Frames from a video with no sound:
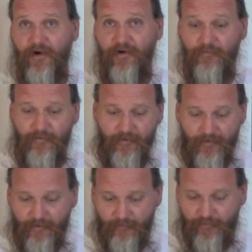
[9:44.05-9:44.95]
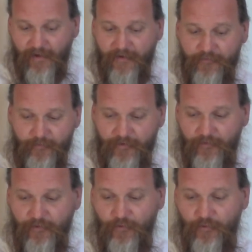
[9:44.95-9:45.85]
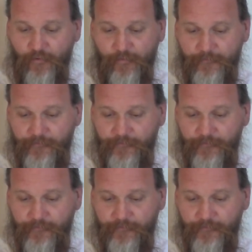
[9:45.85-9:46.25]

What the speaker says: of plant them in the little,